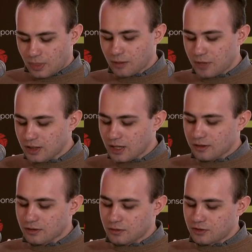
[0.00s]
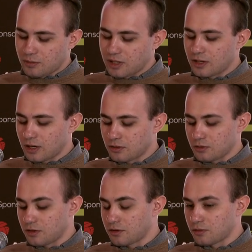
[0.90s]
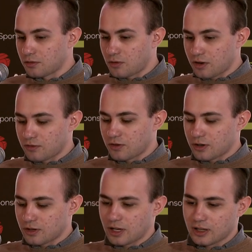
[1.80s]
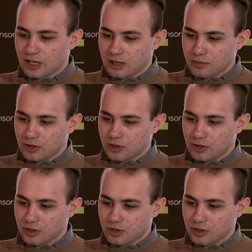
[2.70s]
The main task of the mediator is to transfer data